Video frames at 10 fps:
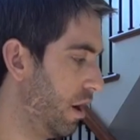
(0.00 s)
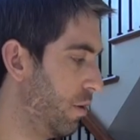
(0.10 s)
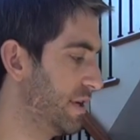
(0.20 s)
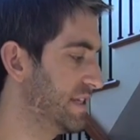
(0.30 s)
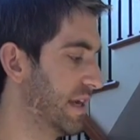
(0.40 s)

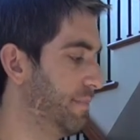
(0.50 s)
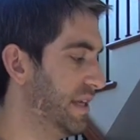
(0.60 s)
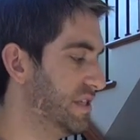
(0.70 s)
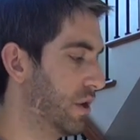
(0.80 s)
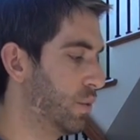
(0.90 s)
Always
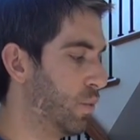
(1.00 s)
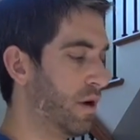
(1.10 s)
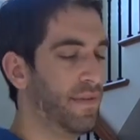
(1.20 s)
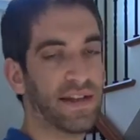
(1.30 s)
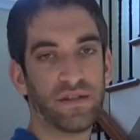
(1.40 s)
skipping zone
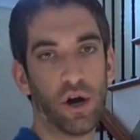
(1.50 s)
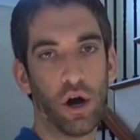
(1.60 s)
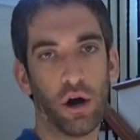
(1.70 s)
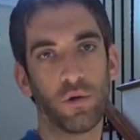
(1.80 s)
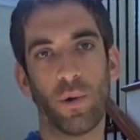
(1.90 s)
one, that's
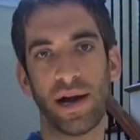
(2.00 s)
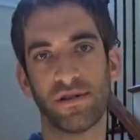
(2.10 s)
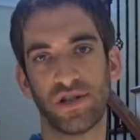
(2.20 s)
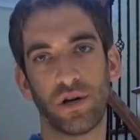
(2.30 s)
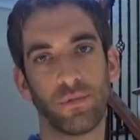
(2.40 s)
our
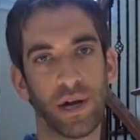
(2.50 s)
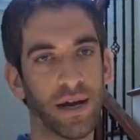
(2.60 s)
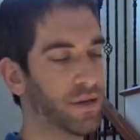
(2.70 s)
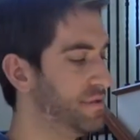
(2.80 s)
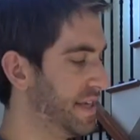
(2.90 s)
hardwired zone. We're
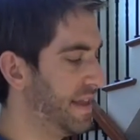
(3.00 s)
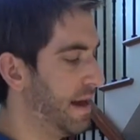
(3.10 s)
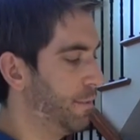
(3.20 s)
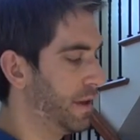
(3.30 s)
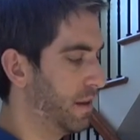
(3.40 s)
not using
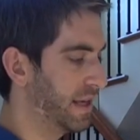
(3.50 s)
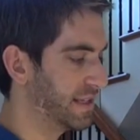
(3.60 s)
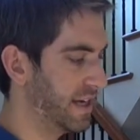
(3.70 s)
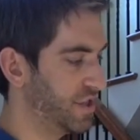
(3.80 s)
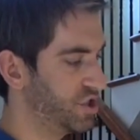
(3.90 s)
that with the
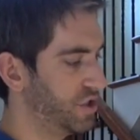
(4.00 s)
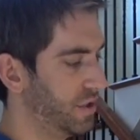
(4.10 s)
Lynx Touch.